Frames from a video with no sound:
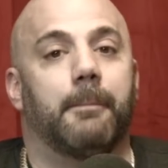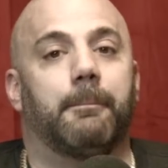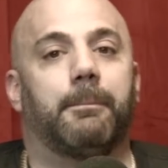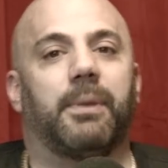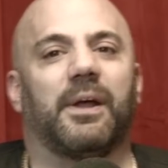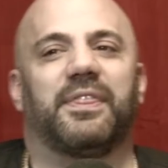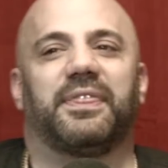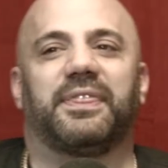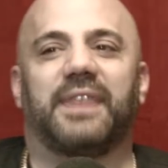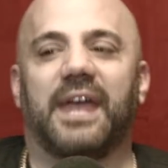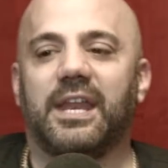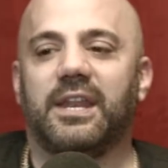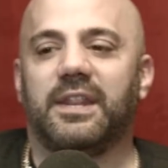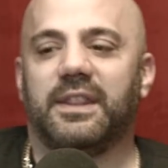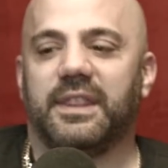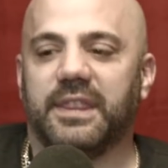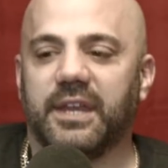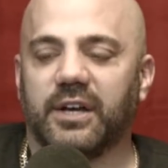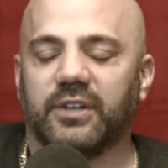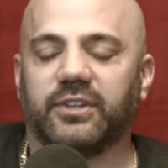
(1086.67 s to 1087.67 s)
But then
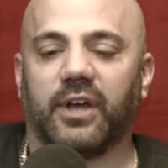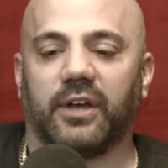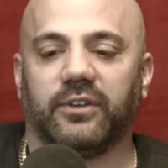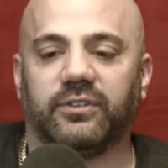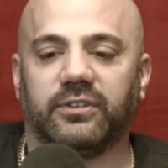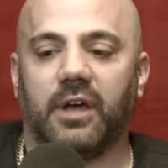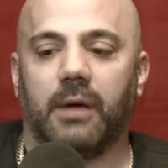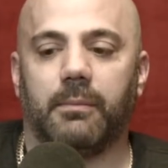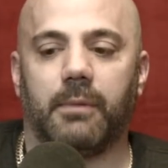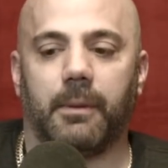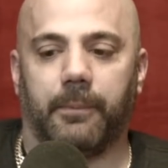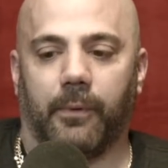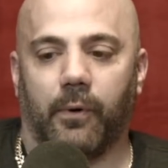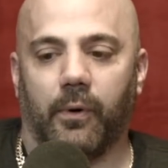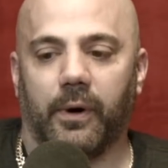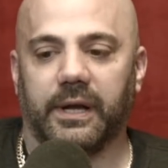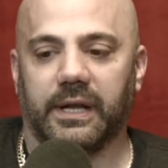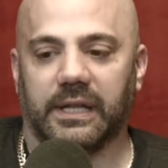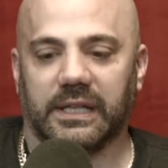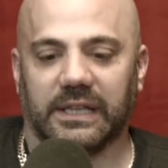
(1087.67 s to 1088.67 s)
there does come a
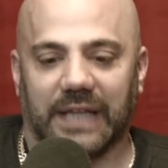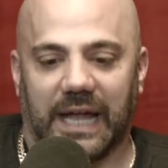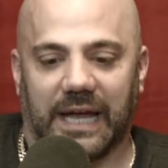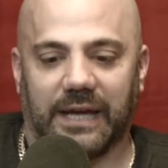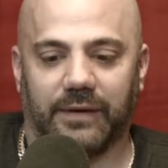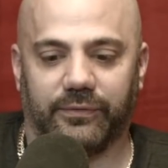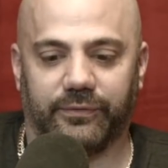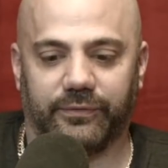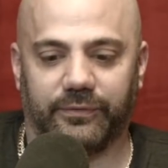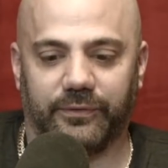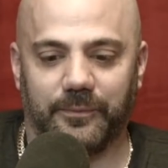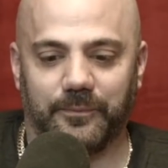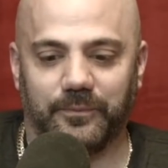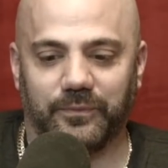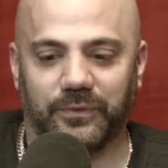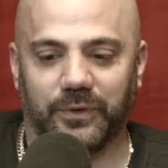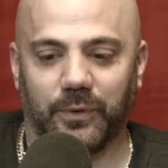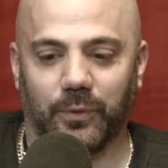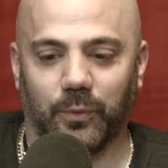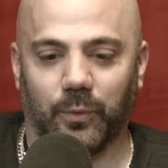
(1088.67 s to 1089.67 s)
point in life
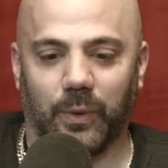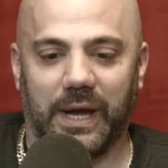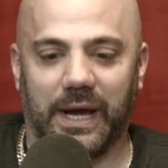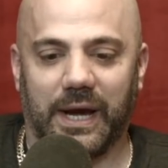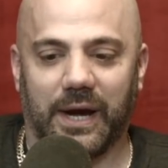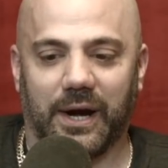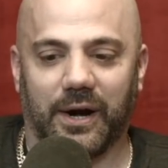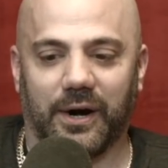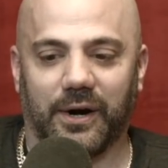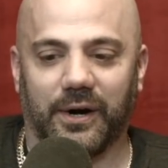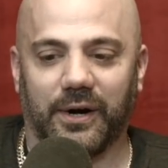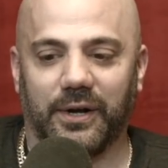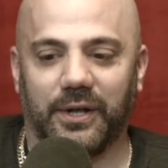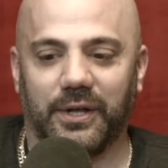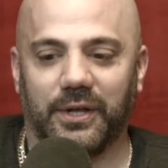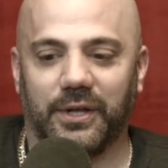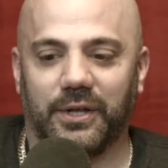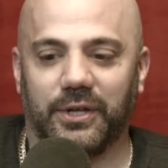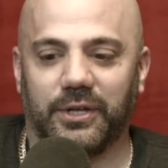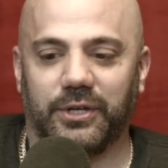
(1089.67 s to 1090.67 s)
where
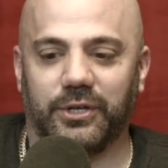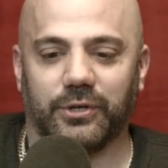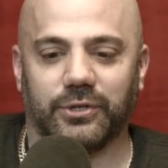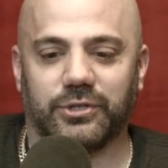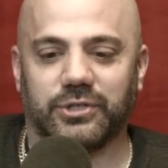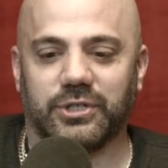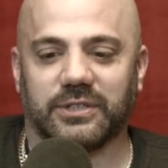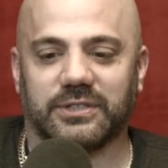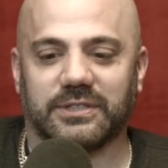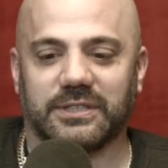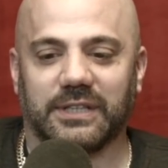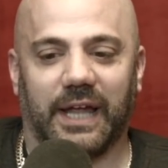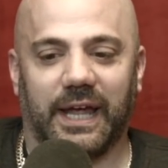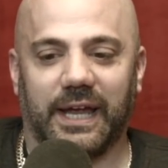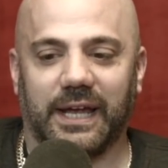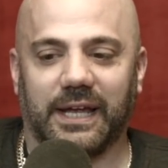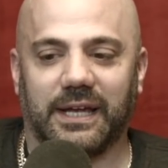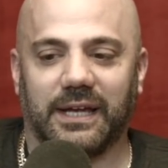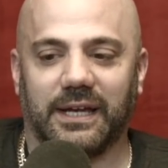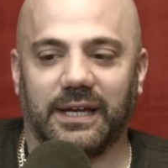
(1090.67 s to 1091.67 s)
you're just
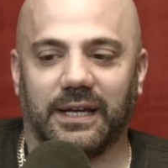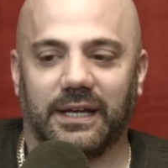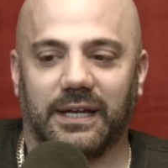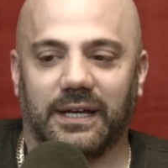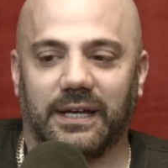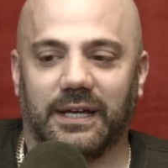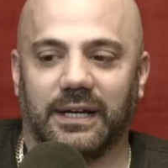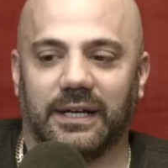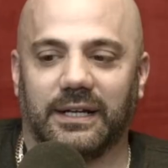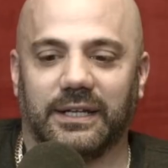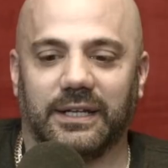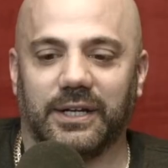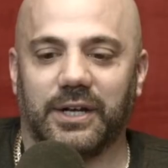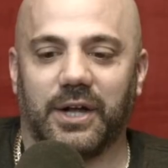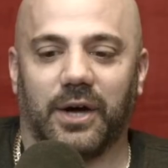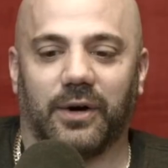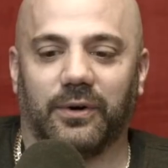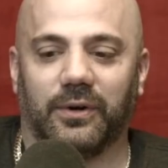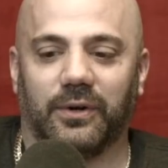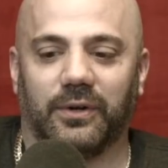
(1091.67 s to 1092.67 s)
like, you
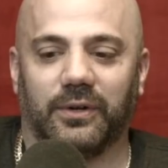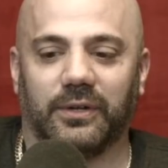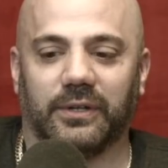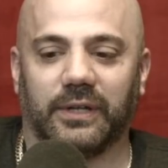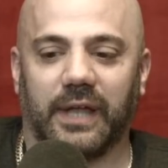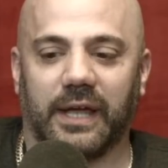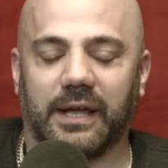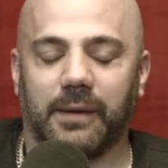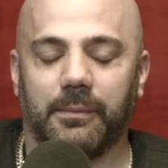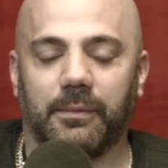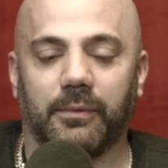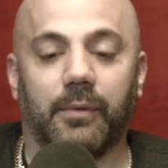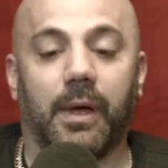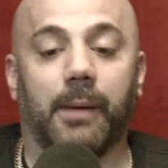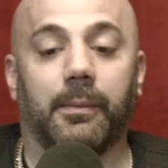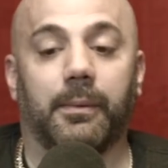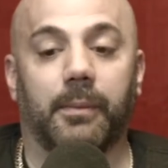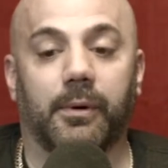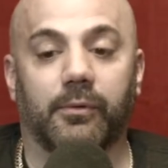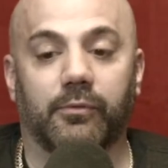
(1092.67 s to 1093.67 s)
know, like I
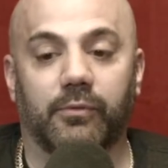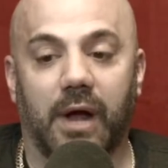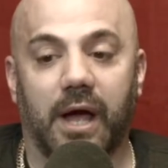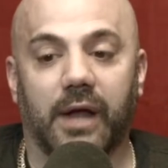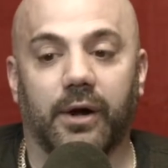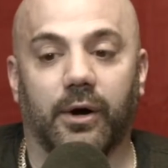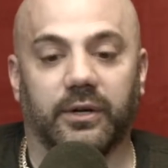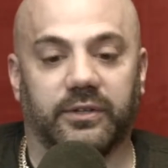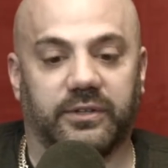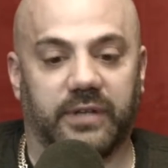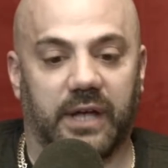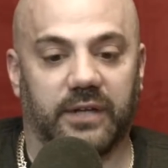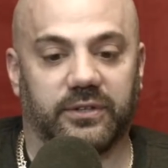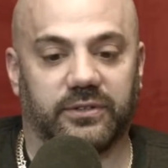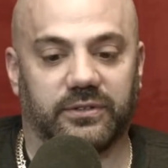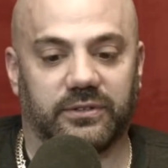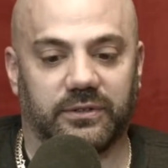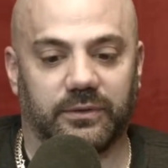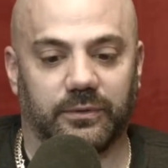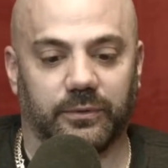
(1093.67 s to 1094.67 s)
remember Ron
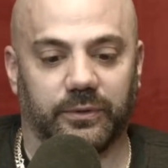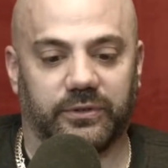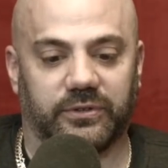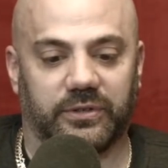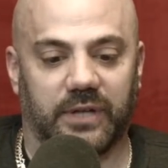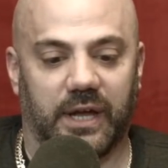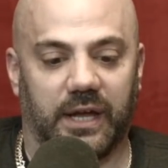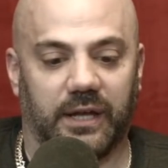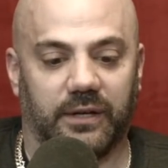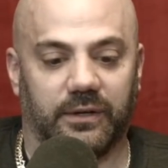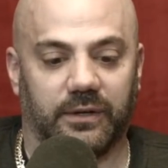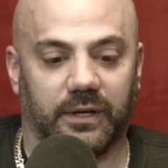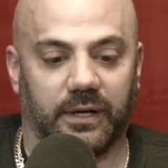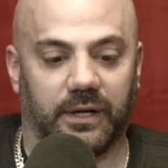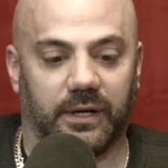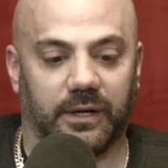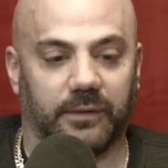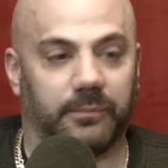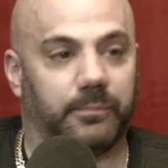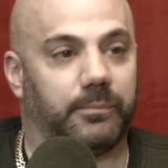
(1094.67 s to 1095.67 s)
Artest was saying,
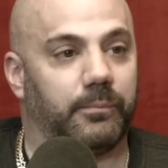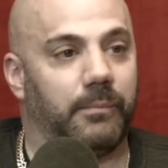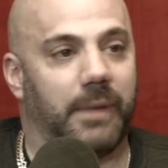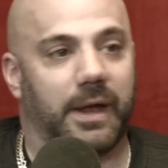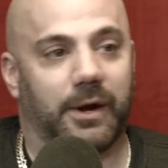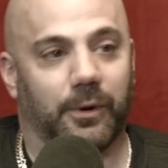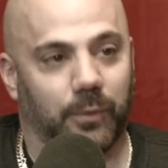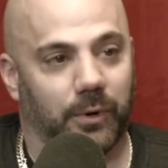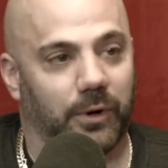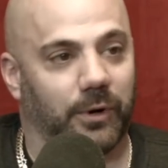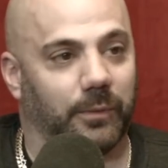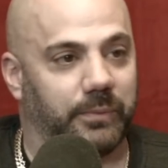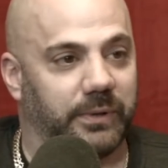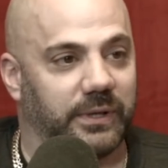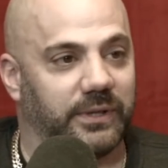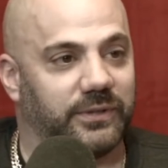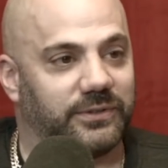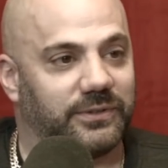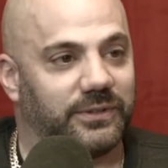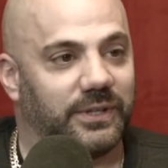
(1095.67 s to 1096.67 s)
Meta World
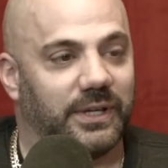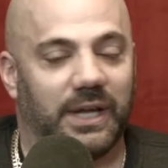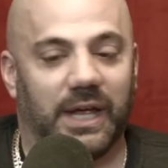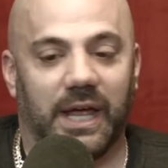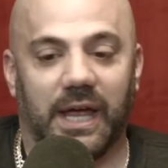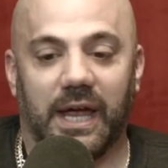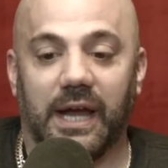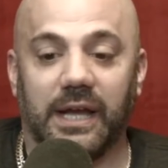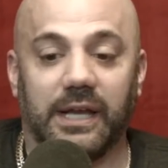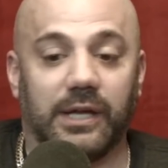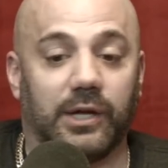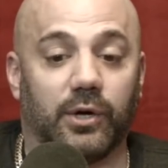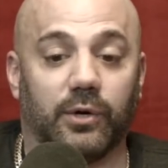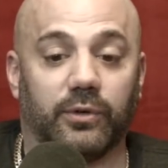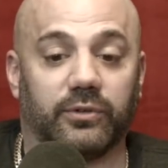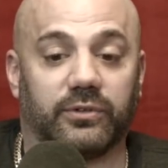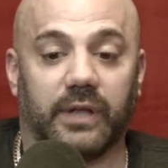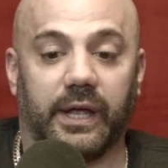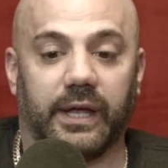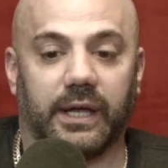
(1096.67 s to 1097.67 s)
Peace, and he
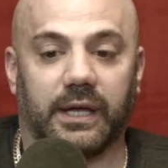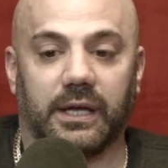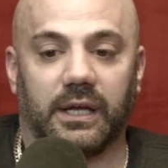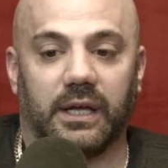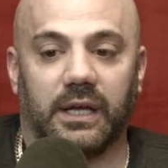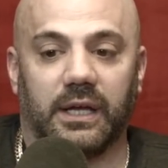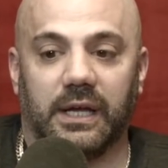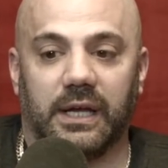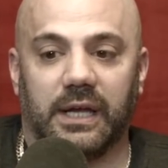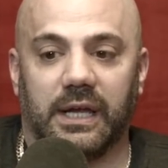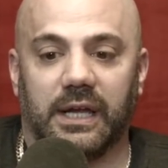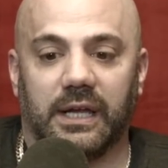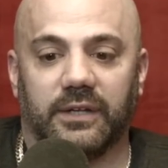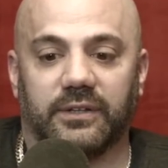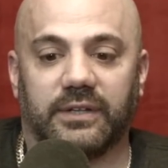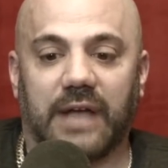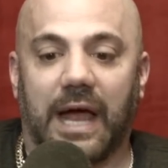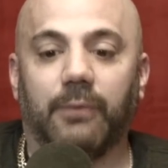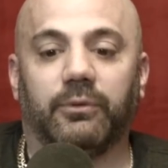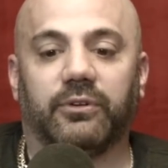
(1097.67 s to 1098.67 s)
goes like, this
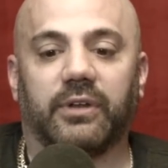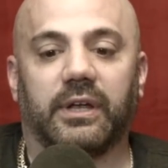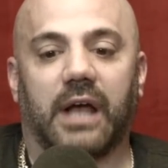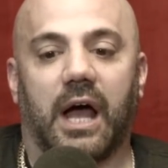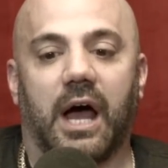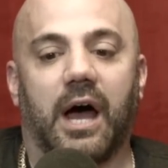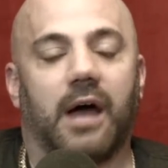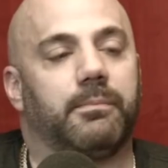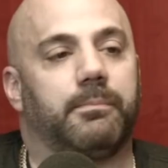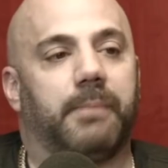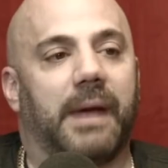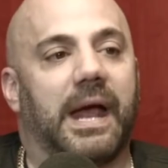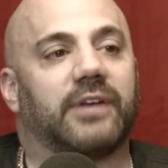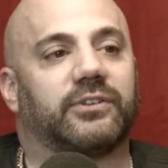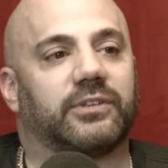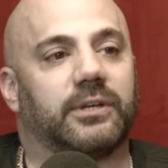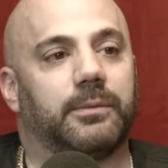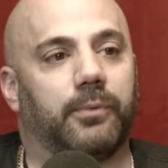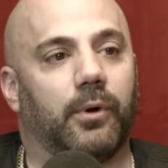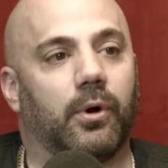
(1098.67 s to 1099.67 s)
guy was like on
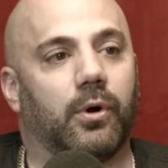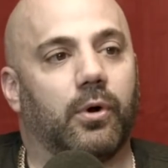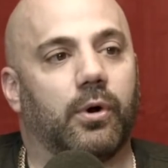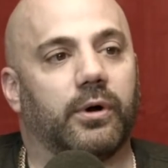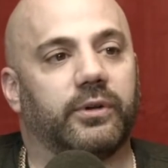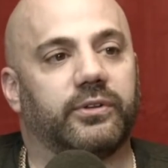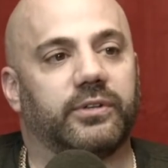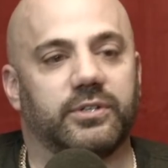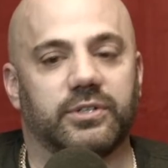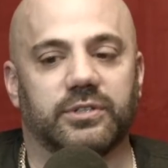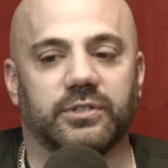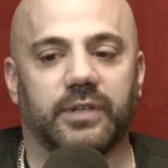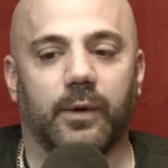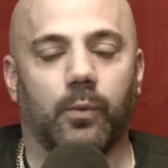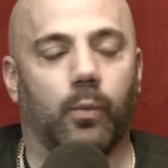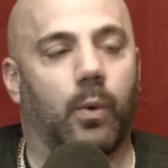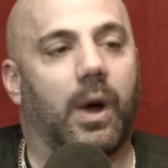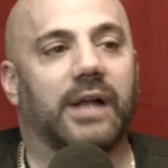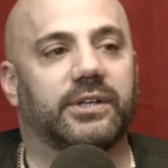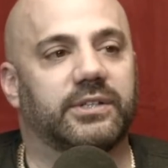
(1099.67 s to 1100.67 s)
basketball courts and just like
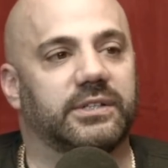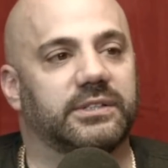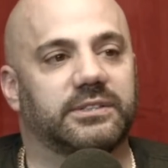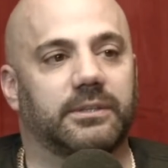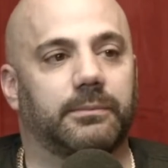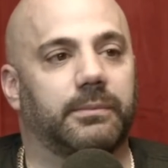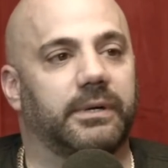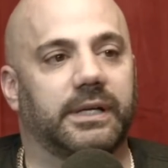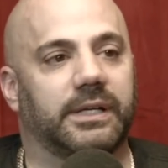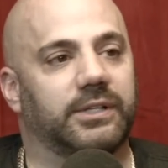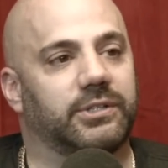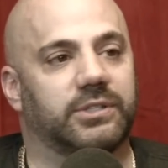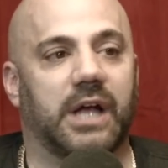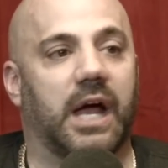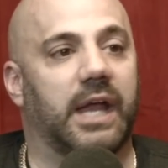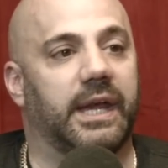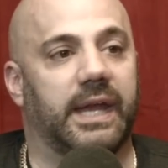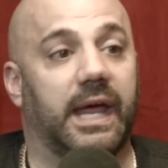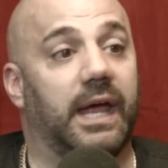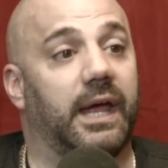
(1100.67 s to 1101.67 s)
watching somebody get
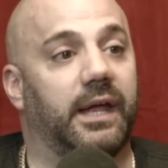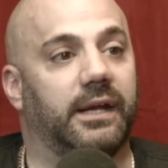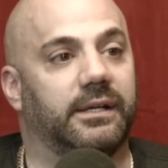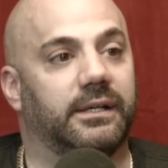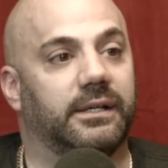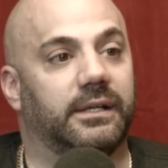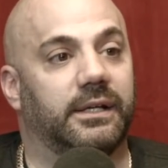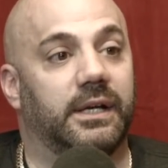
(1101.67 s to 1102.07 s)
shot in the head.